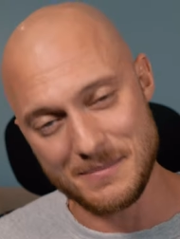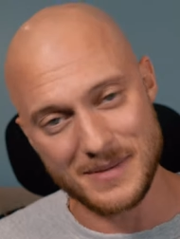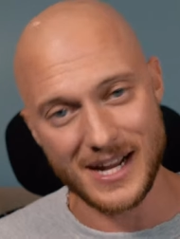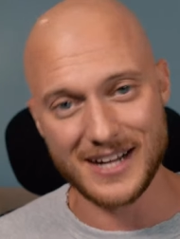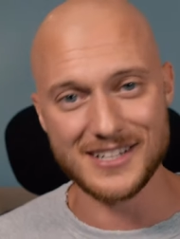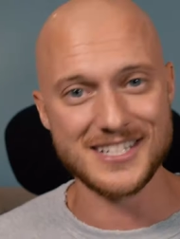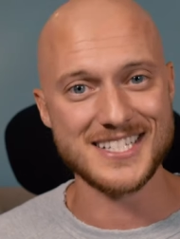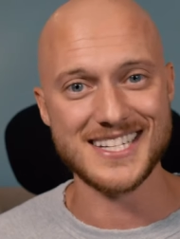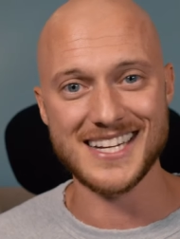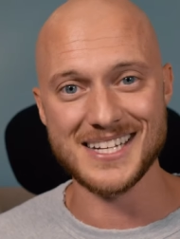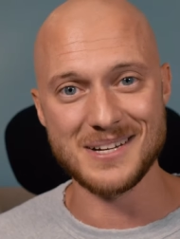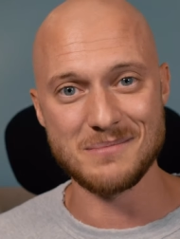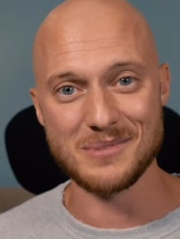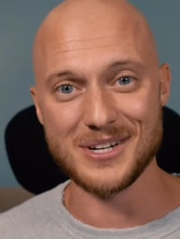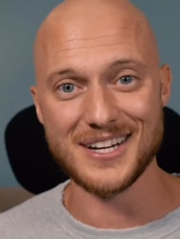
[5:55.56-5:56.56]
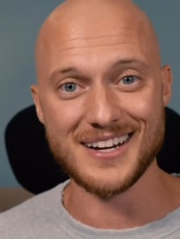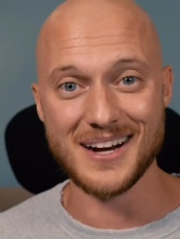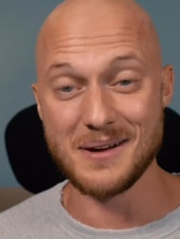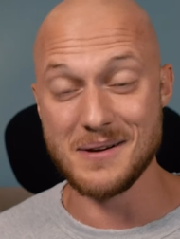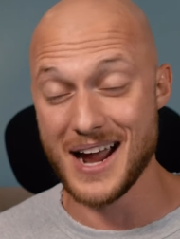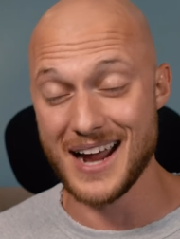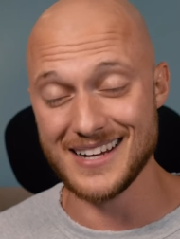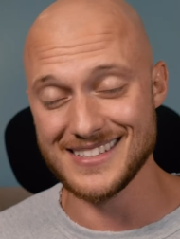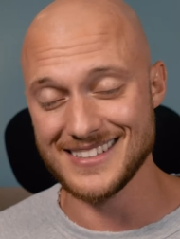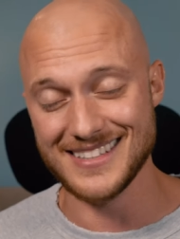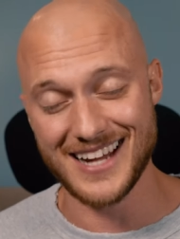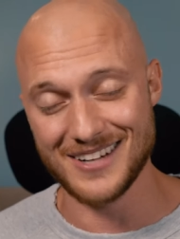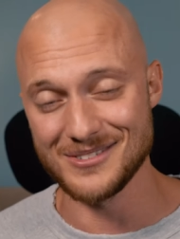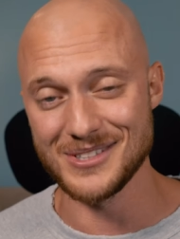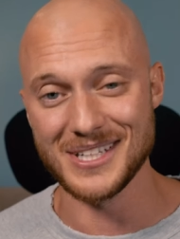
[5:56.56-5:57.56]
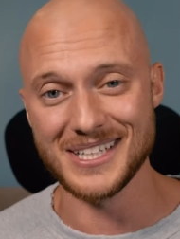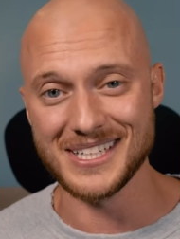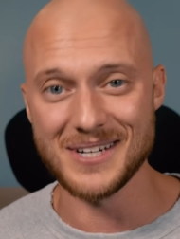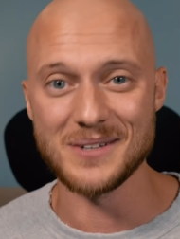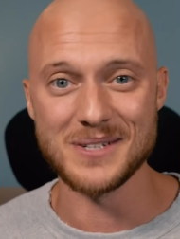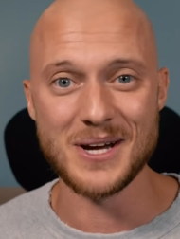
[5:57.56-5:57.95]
I'm not gonna say a number here, I, I really don't